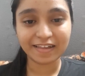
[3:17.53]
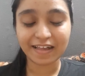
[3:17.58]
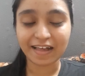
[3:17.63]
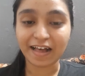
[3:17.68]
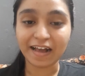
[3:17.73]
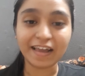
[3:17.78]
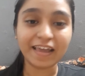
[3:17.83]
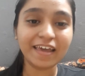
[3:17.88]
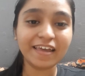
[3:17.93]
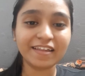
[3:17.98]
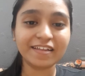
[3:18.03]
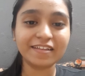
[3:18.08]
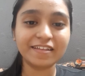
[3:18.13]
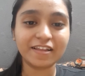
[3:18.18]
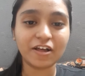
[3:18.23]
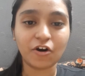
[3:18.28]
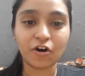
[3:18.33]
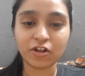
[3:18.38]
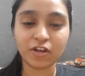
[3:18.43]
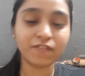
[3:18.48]
Again,
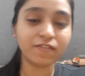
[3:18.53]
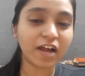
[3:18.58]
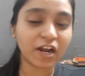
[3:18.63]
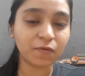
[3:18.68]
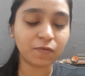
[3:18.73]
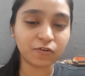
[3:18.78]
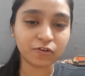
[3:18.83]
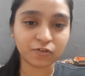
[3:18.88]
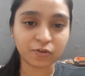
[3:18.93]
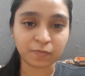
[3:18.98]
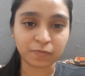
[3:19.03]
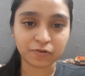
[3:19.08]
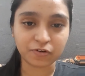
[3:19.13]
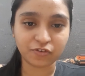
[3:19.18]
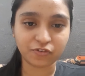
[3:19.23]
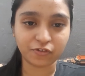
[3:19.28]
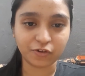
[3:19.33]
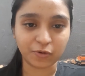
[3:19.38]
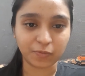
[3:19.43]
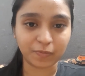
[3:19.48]
all of that was a
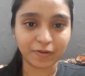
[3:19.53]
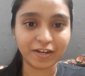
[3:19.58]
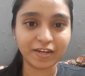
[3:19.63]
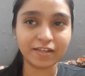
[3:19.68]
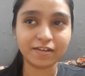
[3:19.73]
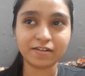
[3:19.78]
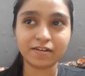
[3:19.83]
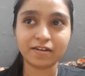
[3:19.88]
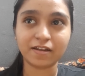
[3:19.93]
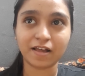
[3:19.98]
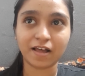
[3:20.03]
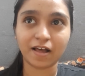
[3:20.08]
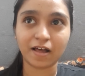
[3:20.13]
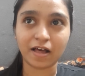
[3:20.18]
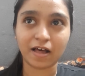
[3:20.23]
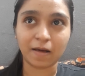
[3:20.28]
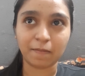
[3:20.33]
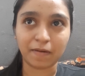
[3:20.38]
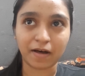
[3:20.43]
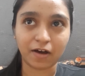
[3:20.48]
personal opinion
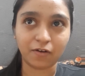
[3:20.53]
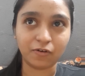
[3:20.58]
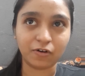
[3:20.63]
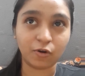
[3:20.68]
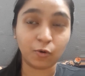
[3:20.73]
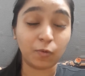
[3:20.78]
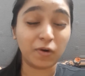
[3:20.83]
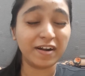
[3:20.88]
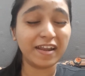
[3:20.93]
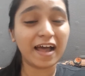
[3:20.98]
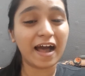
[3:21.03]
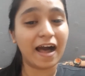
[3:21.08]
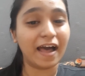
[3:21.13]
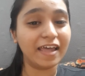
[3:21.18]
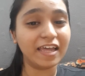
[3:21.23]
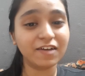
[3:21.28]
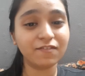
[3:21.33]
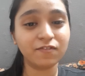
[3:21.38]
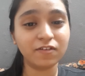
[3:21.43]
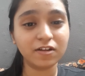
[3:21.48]
about what I
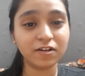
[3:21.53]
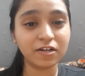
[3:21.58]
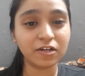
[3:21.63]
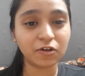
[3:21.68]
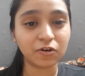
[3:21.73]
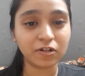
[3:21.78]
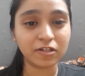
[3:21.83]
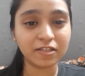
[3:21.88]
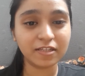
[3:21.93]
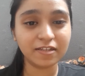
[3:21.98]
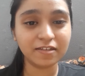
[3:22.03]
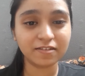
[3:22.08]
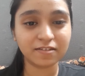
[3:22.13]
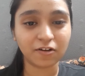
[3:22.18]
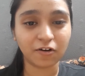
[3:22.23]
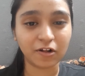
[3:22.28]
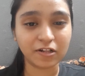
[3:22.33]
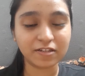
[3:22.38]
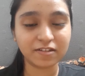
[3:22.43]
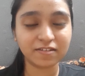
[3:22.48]
have learned all
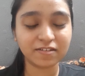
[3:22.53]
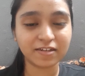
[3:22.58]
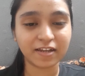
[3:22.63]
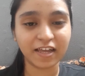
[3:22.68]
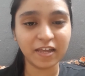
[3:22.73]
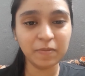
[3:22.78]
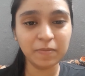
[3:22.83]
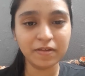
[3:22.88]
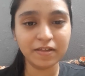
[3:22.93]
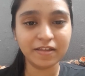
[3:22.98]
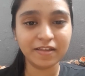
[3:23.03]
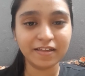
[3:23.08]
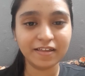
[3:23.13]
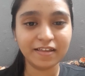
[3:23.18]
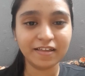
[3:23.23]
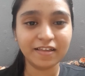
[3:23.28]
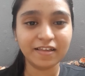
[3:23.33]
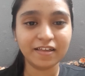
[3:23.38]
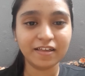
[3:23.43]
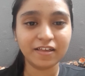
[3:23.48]
this time.
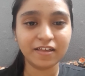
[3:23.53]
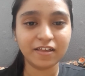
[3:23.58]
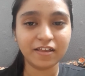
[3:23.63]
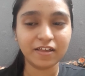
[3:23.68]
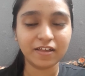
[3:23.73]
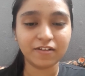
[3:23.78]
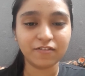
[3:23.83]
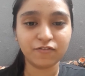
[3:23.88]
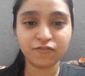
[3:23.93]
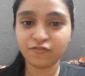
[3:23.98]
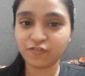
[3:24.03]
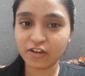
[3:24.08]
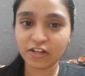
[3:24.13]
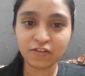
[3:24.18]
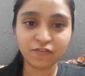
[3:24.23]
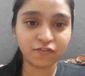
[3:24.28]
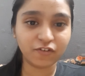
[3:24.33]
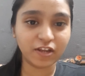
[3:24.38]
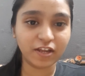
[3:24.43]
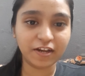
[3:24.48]
Feel
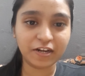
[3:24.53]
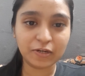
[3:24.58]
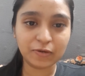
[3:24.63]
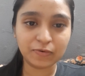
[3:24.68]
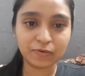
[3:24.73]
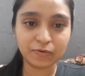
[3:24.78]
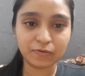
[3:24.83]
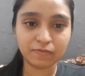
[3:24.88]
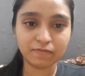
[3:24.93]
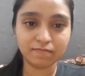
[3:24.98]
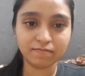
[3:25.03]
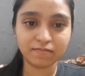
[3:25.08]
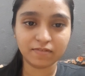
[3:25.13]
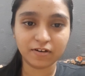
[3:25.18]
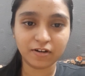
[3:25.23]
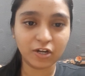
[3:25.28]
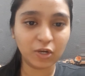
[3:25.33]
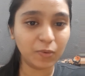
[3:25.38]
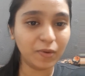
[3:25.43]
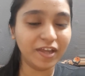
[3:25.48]
free to
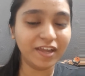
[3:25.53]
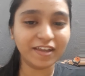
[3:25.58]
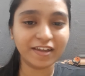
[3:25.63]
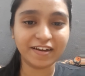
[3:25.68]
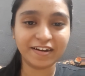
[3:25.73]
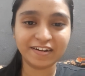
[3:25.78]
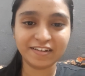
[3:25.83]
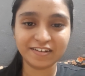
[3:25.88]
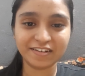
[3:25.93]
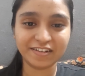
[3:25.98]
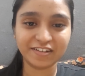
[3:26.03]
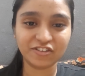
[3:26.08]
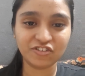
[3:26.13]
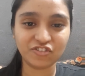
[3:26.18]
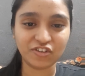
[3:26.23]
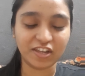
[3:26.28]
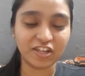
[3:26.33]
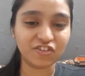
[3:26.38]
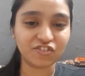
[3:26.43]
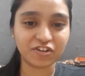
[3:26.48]
tweak it,
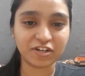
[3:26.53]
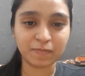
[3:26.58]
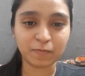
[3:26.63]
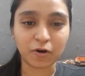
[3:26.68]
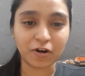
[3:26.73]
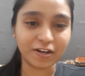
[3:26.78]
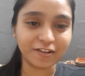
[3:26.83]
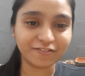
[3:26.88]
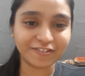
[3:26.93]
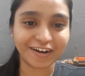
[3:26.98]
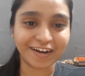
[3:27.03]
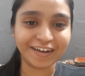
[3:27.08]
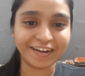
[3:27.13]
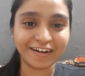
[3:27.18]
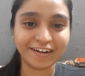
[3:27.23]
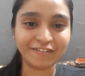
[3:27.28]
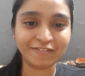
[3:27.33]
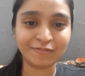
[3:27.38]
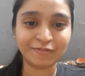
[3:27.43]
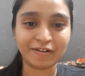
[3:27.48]
change it, modify
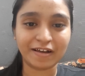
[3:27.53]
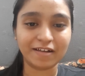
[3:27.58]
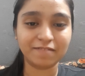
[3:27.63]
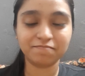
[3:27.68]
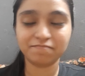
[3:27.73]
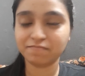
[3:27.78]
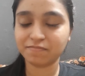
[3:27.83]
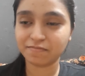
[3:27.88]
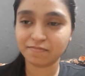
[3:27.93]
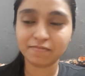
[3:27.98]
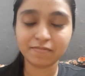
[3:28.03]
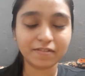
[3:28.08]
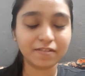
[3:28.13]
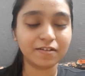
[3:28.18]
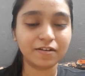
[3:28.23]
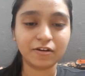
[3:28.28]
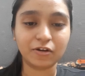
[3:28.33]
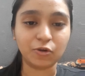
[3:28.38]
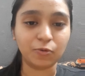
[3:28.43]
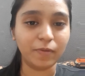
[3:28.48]
it
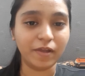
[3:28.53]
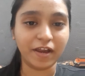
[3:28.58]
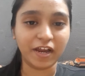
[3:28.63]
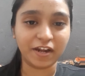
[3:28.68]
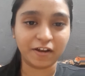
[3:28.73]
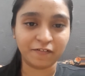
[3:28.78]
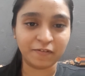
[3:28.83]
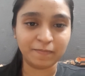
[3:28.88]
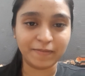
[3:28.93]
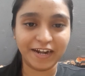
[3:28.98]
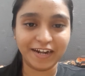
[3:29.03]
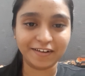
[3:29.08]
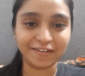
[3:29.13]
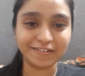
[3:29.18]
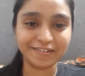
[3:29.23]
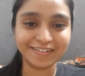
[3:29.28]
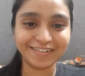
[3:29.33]
to make it even better.